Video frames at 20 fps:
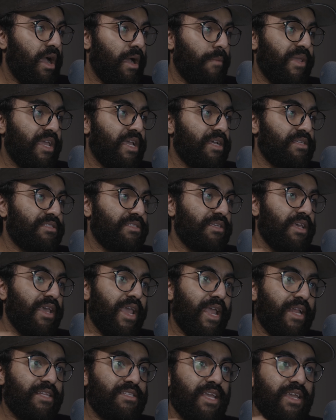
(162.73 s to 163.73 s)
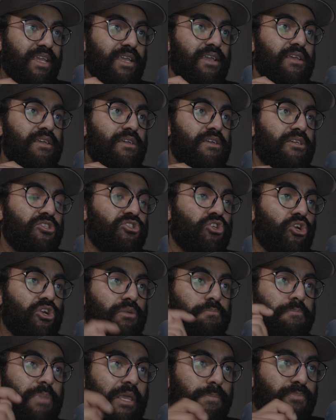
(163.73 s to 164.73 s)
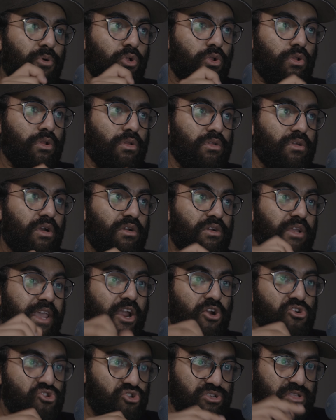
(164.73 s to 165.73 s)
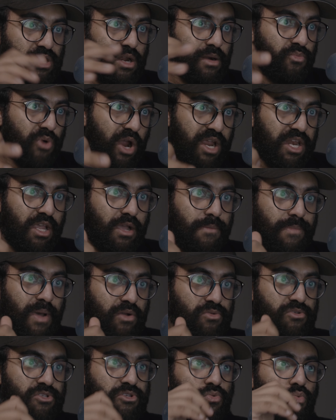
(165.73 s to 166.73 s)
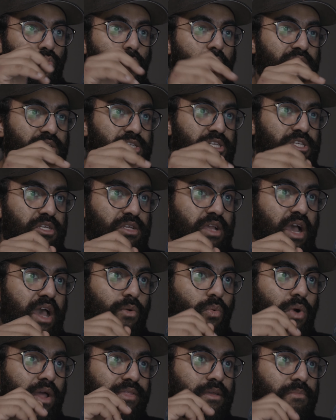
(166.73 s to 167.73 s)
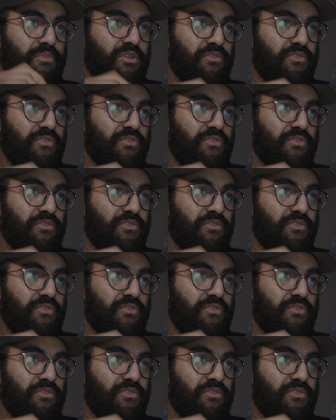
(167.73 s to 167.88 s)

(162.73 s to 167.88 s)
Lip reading: because it's like certain characters that I'm writing about I want